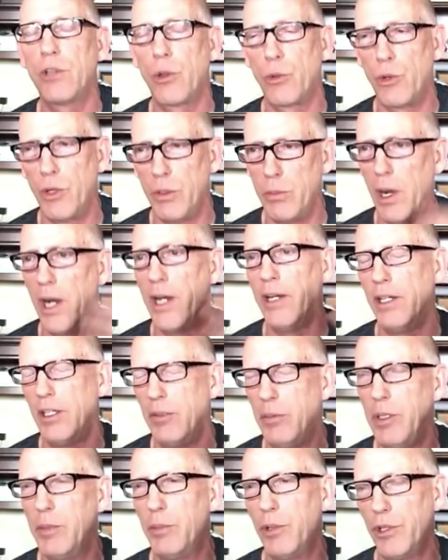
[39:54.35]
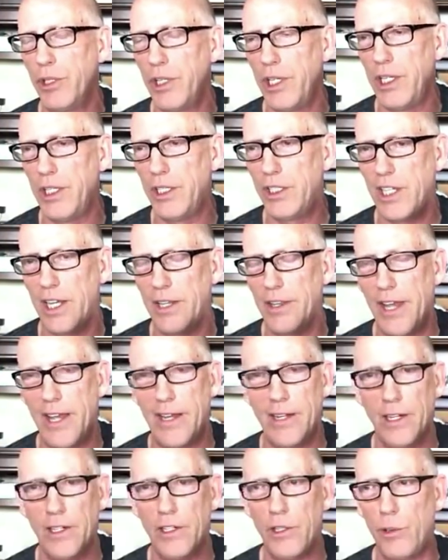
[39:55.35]
So reminding people that he said
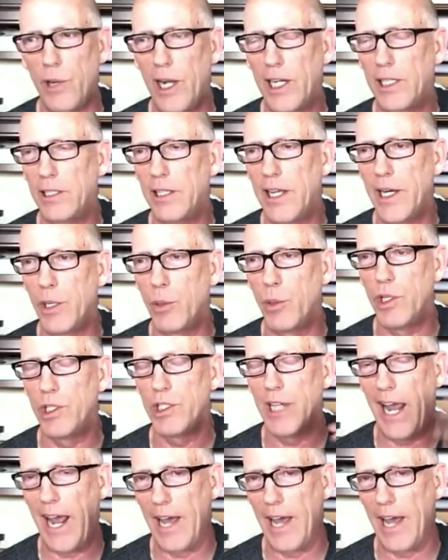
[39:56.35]
that in direct language